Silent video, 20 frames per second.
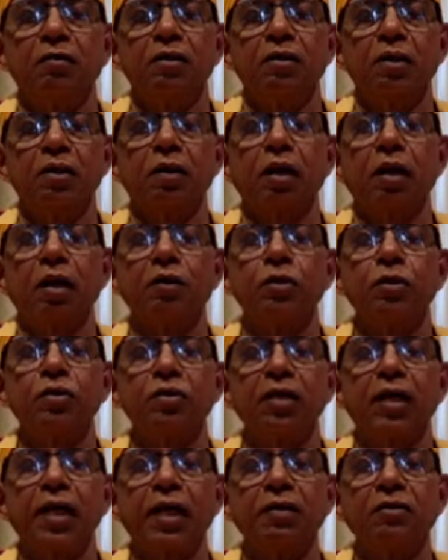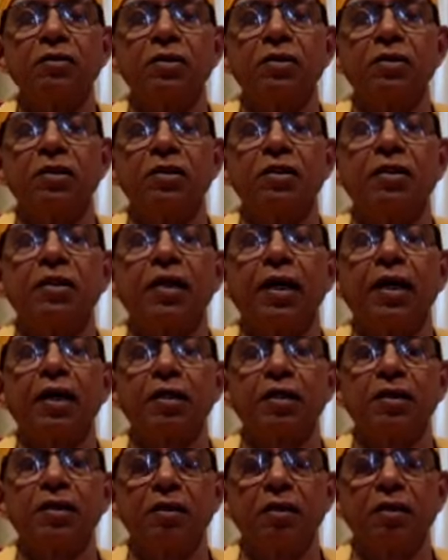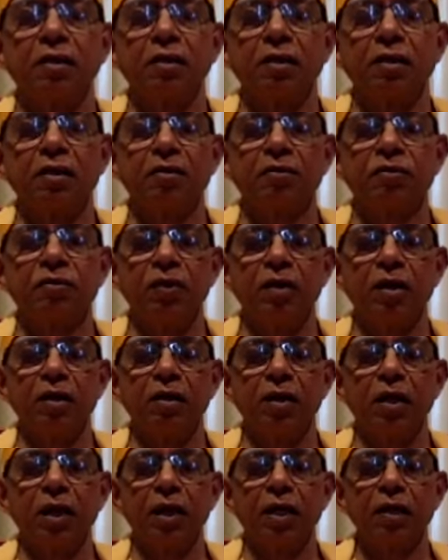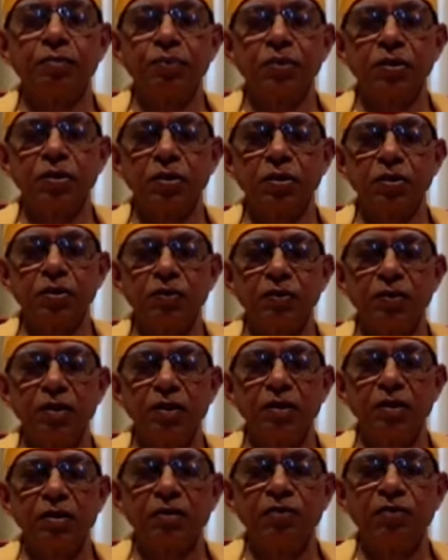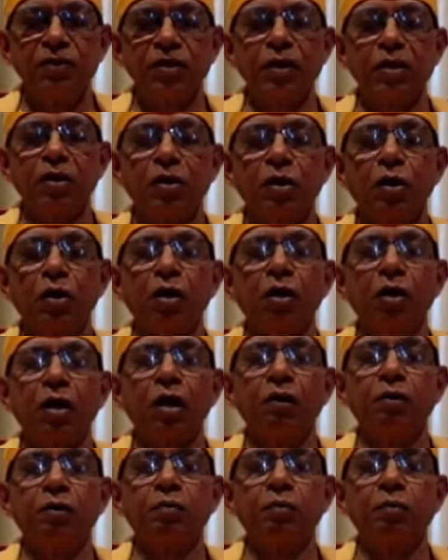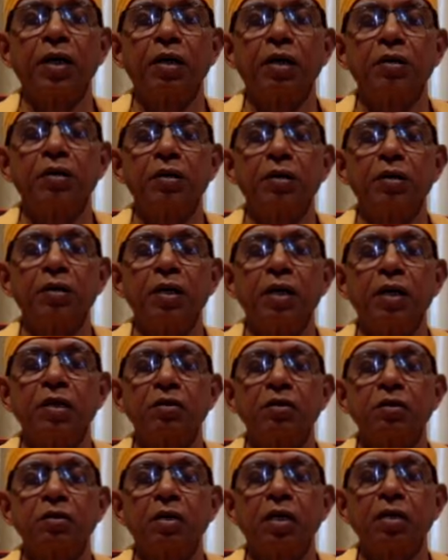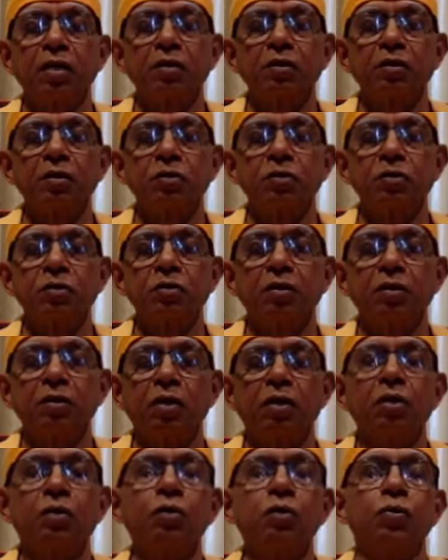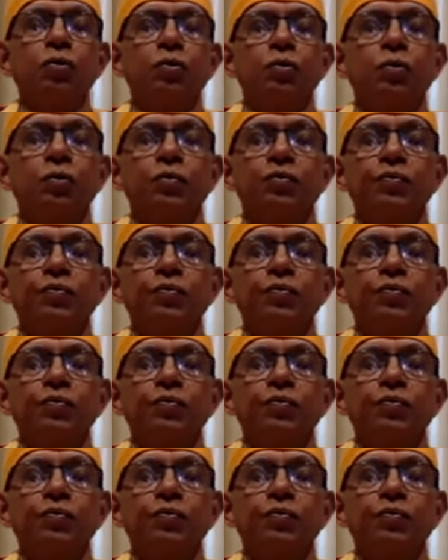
with closed eyes, sitting erect, we'll observe where all our mind is trying to go.